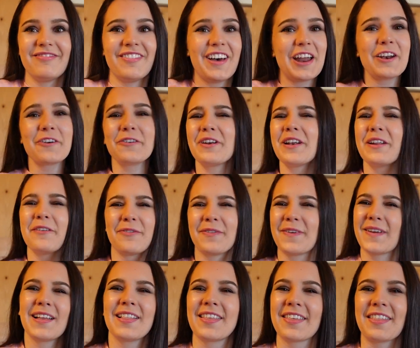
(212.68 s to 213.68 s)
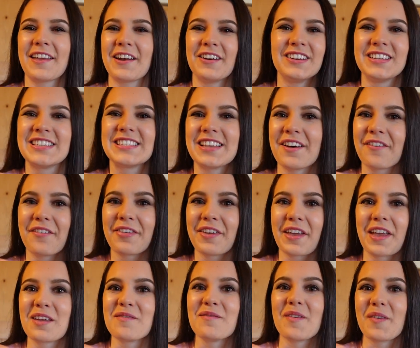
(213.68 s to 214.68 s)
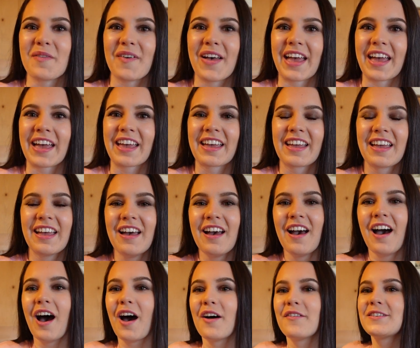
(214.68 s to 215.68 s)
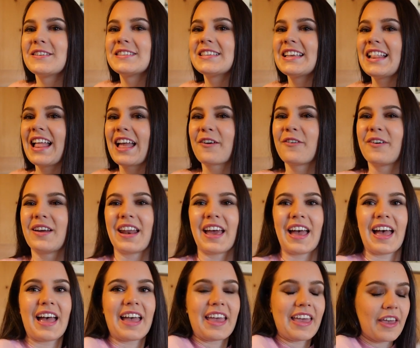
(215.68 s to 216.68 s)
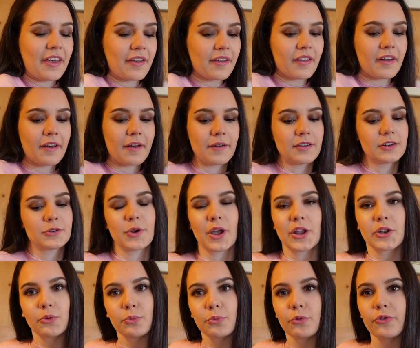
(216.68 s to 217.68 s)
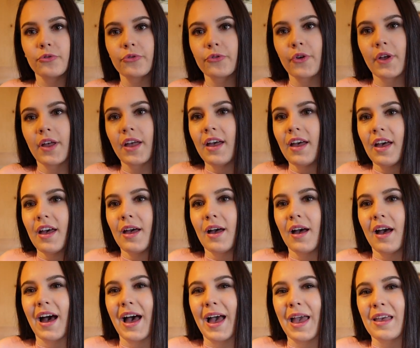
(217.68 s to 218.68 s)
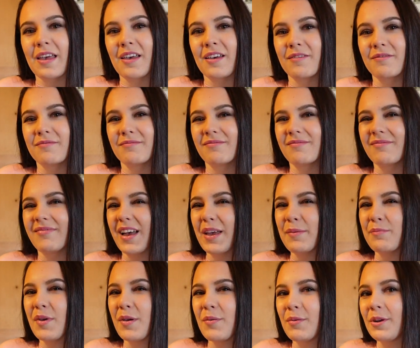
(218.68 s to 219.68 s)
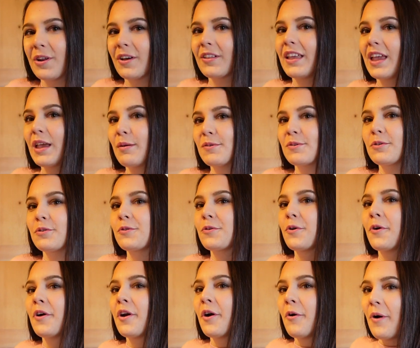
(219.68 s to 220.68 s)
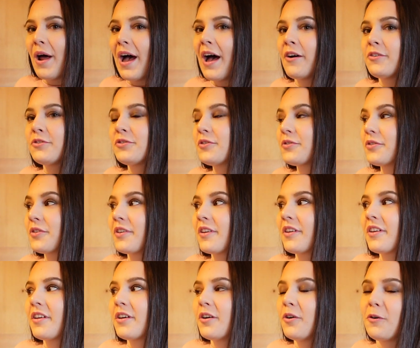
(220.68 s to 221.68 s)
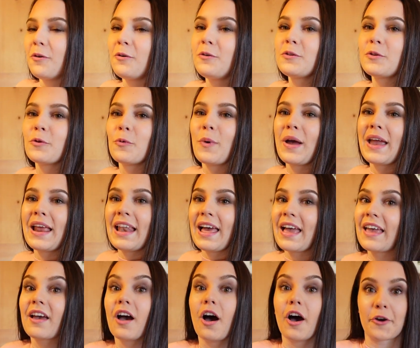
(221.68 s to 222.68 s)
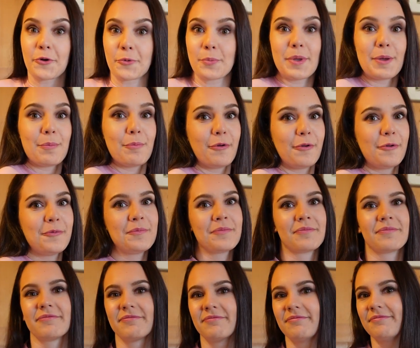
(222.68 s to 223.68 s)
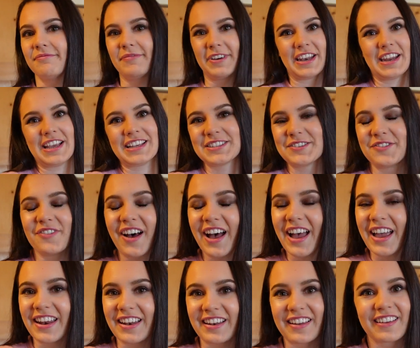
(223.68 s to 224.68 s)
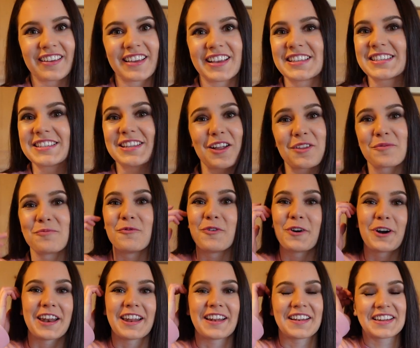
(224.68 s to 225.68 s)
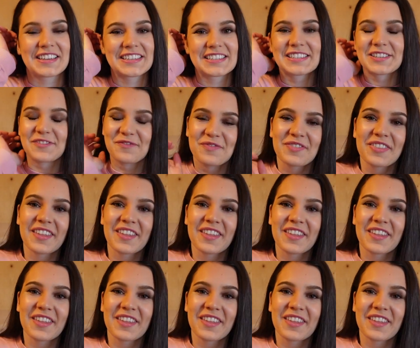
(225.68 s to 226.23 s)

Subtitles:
don't really feel that there is something in my back. Obviously, like when I try to move, I'm maybe not able to turn around all the way like other people. But that's fine. It's not more than this.